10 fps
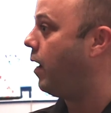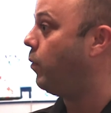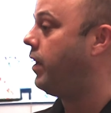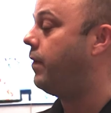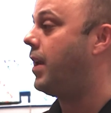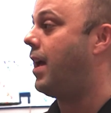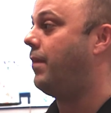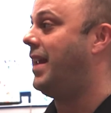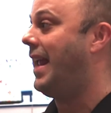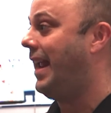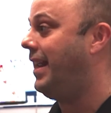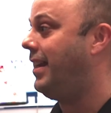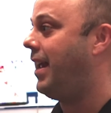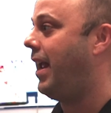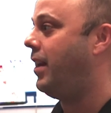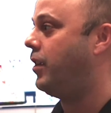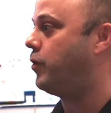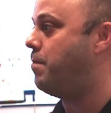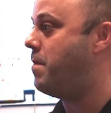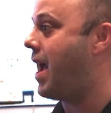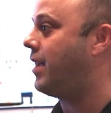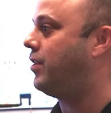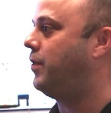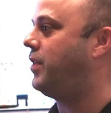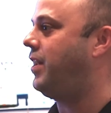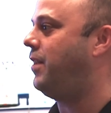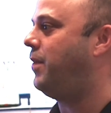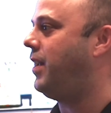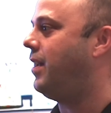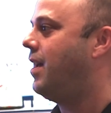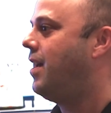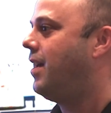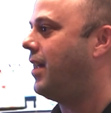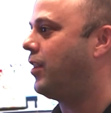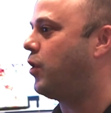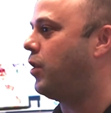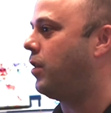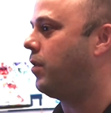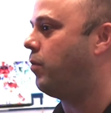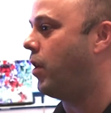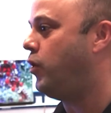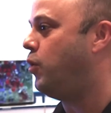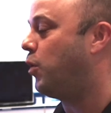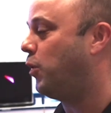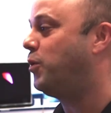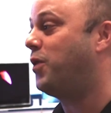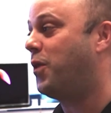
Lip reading: And we even have an 88-inch massive TV that's going to run you close to